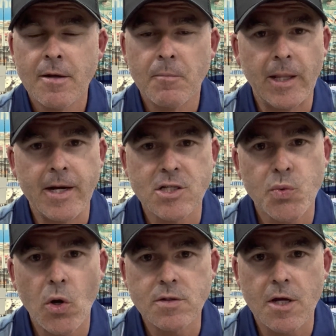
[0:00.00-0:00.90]
Plenty of
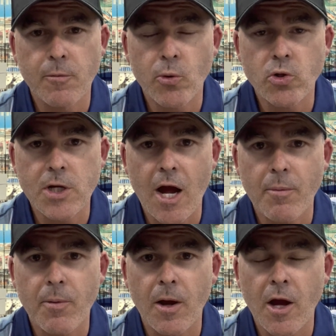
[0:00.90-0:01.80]
swells going to push
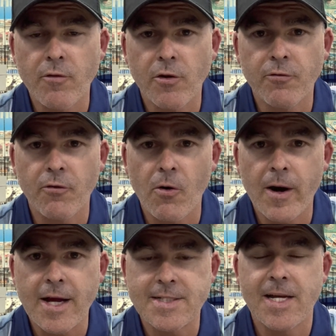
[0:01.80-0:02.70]
up over
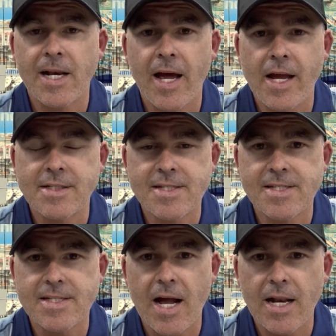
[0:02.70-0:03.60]
Friday, Saturday and
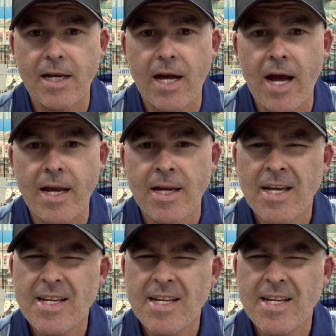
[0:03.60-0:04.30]
Sunday.